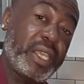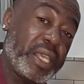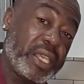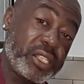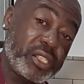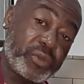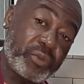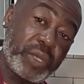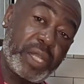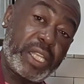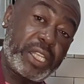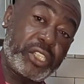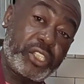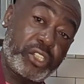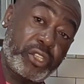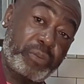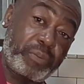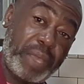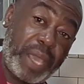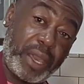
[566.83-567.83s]
as well as
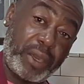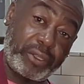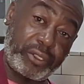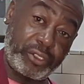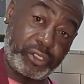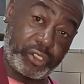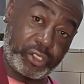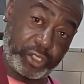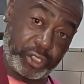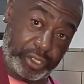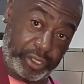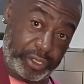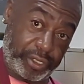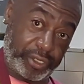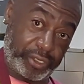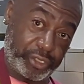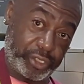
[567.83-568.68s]
your powdered sugar